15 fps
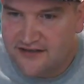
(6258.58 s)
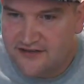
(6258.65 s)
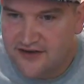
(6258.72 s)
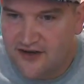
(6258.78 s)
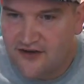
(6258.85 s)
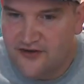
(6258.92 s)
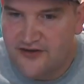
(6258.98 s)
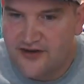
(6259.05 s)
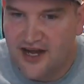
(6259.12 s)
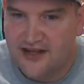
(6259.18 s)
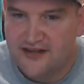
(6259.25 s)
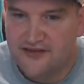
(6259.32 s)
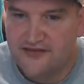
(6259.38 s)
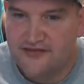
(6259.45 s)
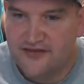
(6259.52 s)
Oh, you
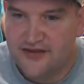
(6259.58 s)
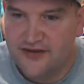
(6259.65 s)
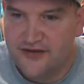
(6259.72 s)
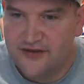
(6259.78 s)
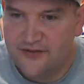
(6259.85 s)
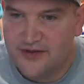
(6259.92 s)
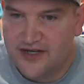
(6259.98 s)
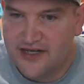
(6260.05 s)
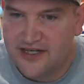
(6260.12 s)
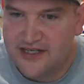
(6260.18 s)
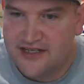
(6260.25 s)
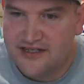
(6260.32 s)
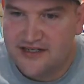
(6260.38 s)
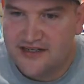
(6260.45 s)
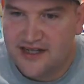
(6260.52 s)
got the flu? What?
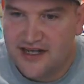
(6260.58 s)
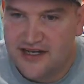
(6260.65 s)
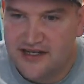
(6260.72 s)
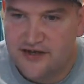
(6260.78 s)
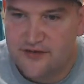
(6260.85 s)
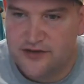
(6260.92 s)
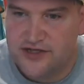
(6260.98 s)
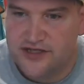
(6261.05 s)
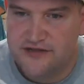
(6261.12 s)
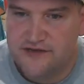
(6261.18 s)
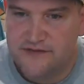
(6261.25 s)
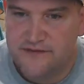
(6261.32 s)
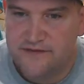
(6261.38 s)
That ain't no good.